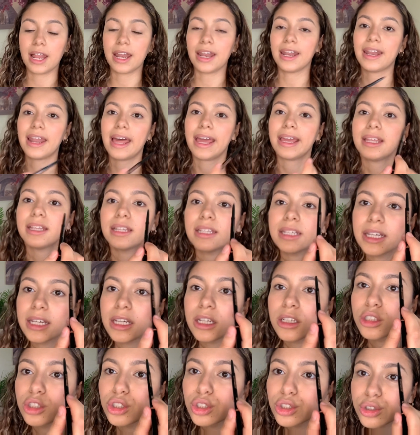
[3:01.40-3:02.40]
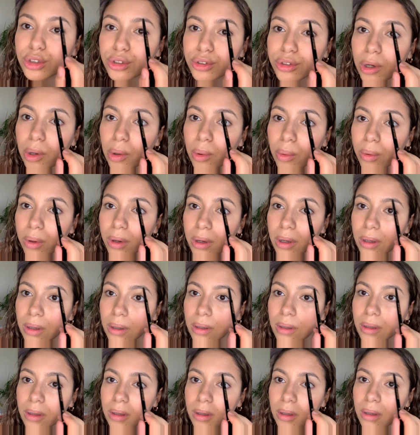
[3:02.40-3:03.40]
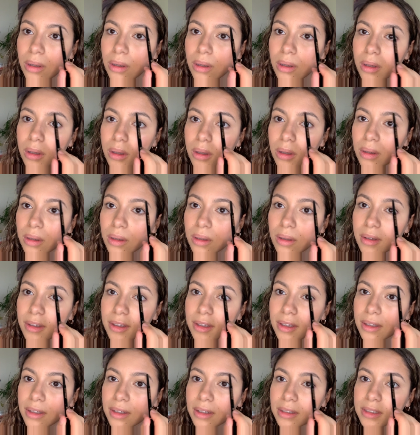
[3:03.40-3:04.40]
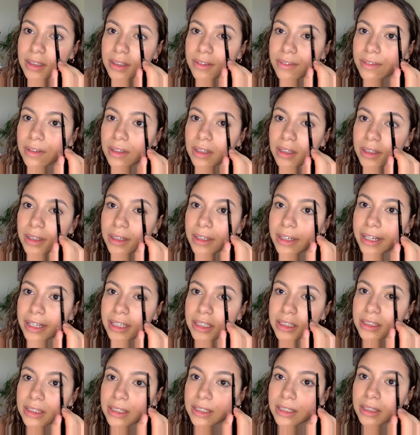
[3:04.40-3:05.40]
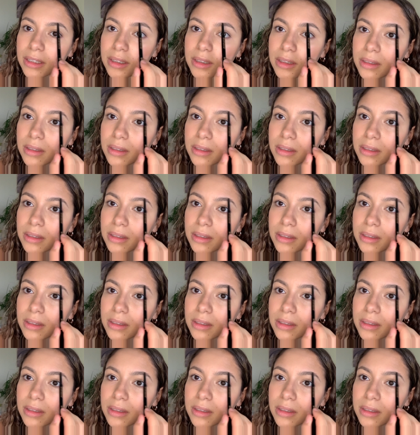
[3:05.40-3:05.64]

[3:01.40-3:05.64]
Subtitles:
lightly stroke to fill your hairs in.